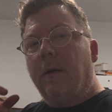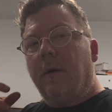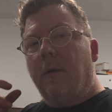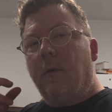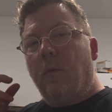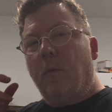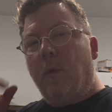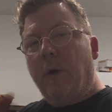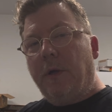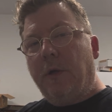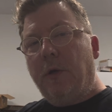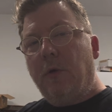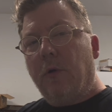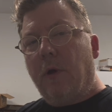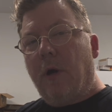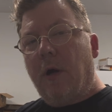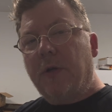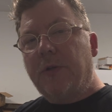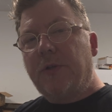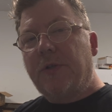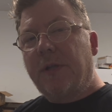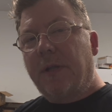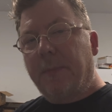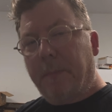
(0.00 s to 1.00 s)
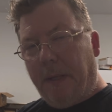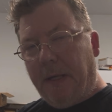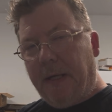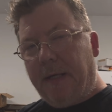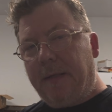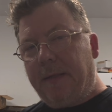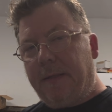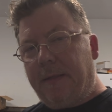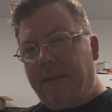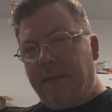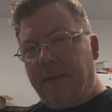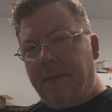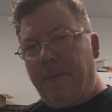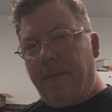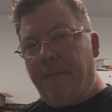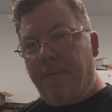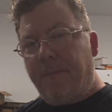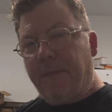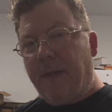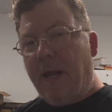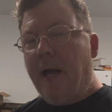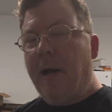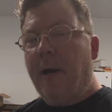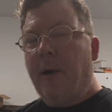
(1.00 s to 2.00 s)
when you launch the bike.
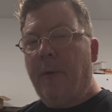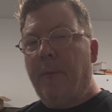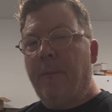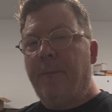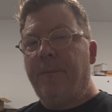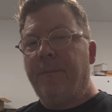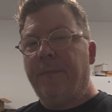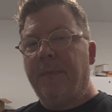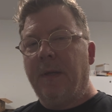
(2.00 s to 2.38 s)
Now,